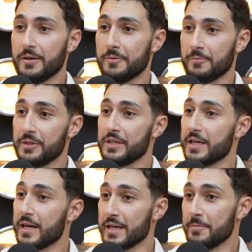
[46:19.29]
really
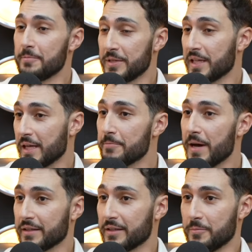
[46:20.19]
being
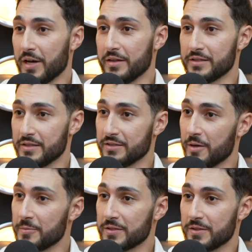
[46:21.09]
impacted by this is
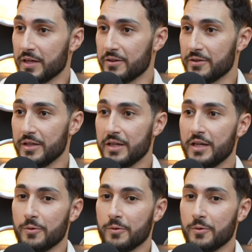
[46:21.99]
coming together yeah.